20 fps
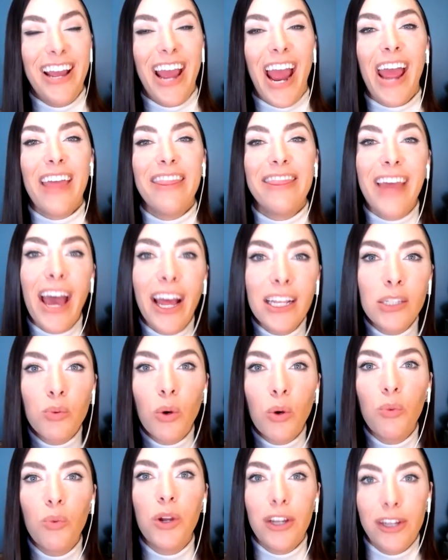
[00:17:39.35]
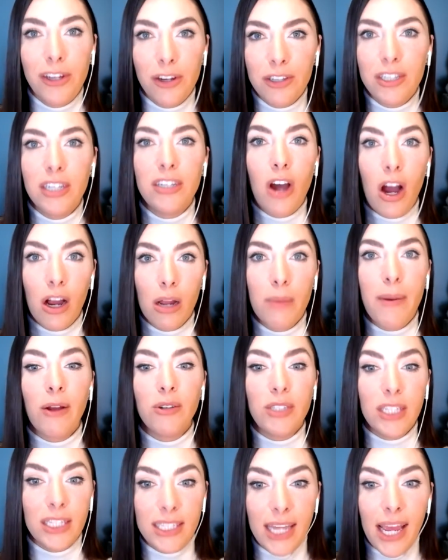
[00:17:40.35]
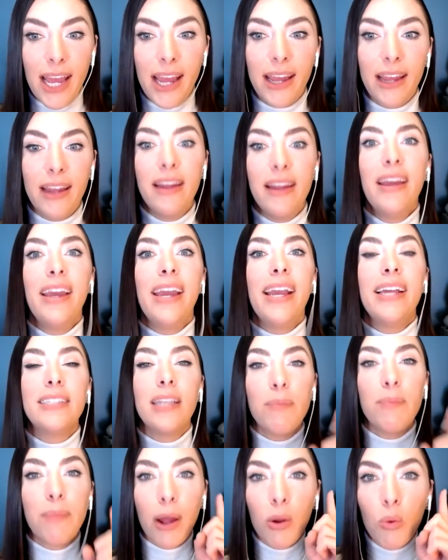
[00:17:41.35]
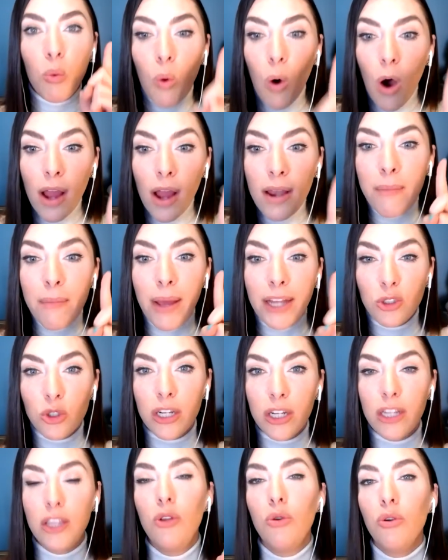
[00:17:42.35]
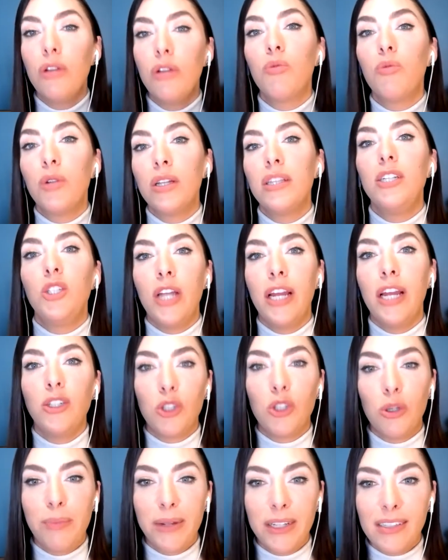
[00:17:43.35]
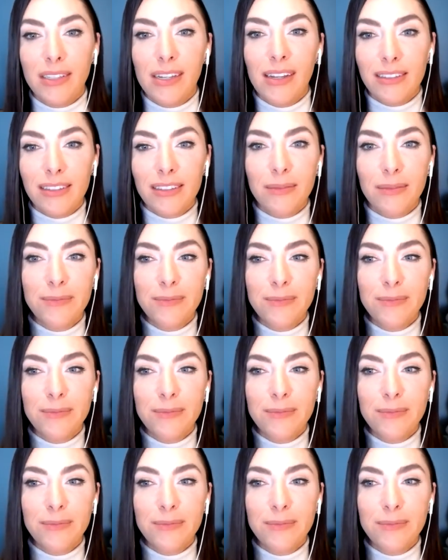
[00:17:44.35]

And that's what we're here to talk about today, is that by one metric, you could really change your business.